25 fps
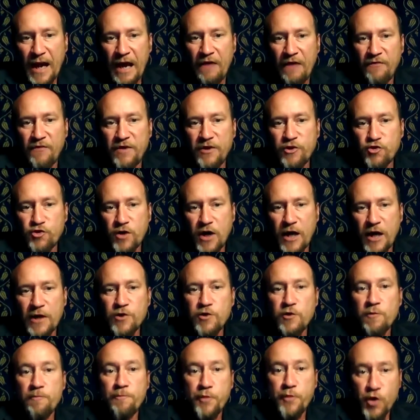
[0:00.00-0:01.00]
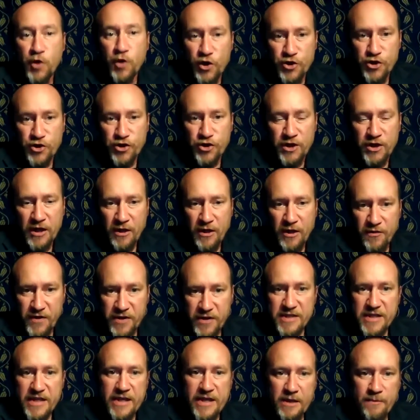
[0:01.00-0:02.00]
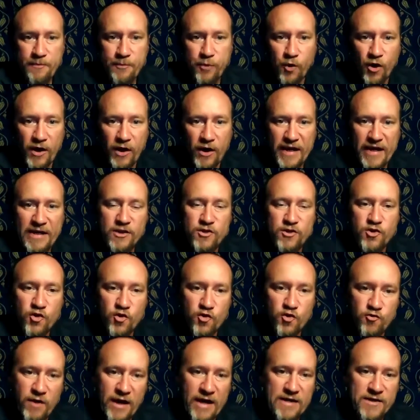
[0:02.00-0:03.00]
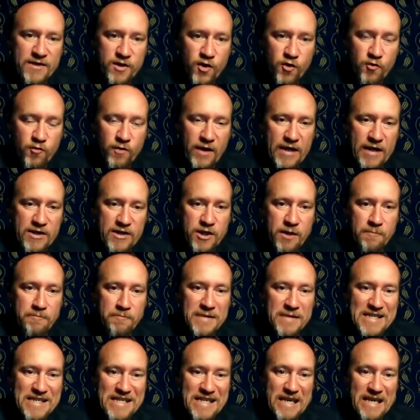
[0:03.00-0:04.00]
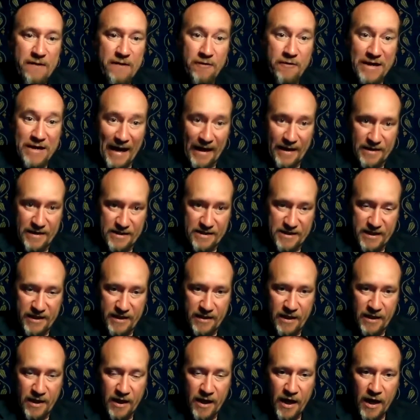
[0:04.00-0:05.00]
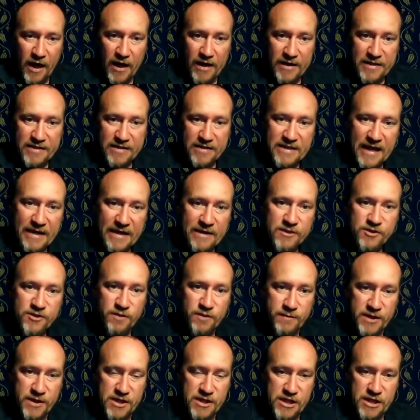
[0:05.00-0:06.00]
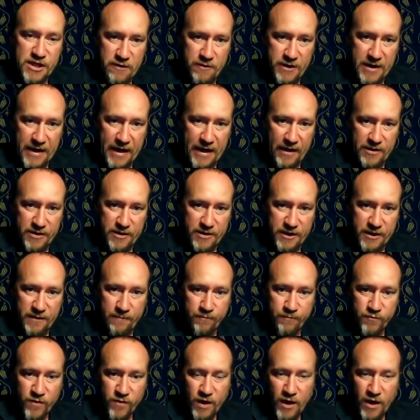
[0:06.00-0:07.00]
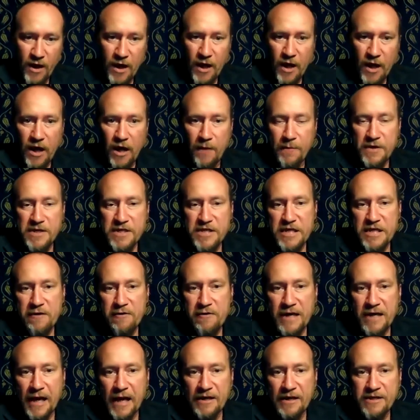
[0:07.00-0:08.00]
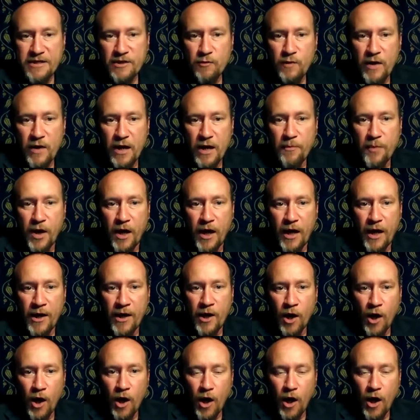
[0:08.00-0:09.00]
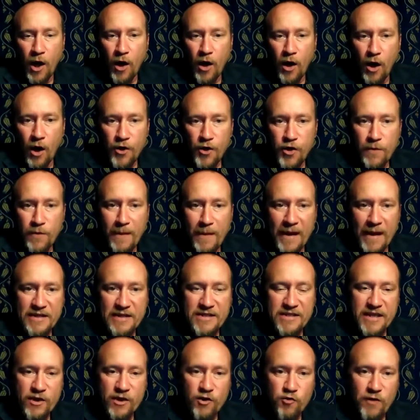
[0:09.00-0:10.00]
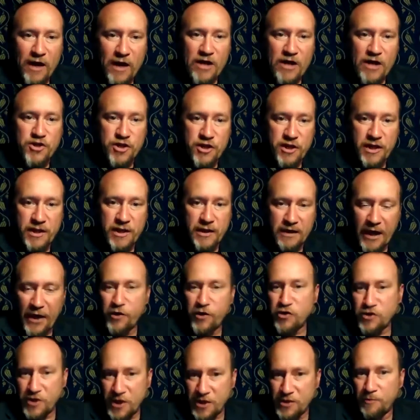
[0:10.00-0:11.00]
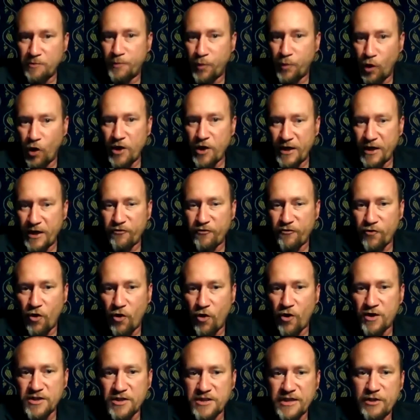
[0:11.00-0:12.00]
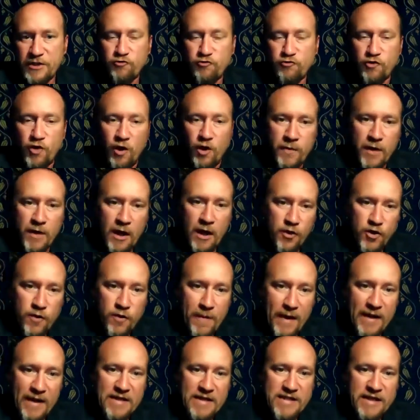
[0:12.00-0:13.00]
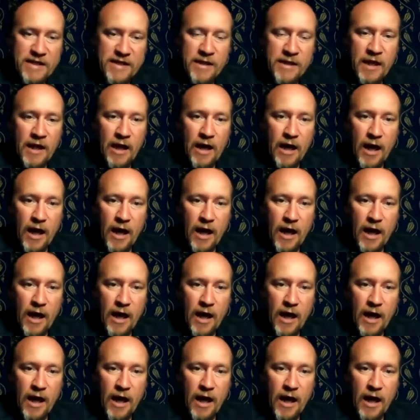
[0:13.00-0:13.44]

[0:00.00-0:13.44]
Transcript: And they're trying to push this epoch into greater materiality, a denser materiality, a materiality whereby humanity gradually, like you said, the boiling frog syndrome, humanity